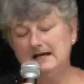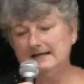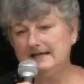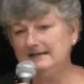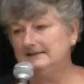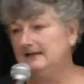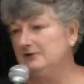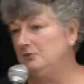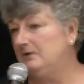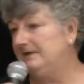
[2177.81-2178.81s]
I can't tell
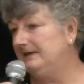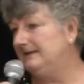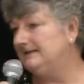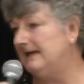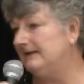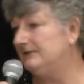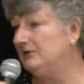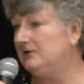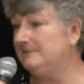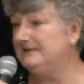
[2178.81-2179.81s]
you what the exact
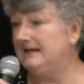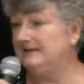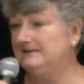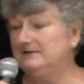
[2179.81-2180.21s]
circumstance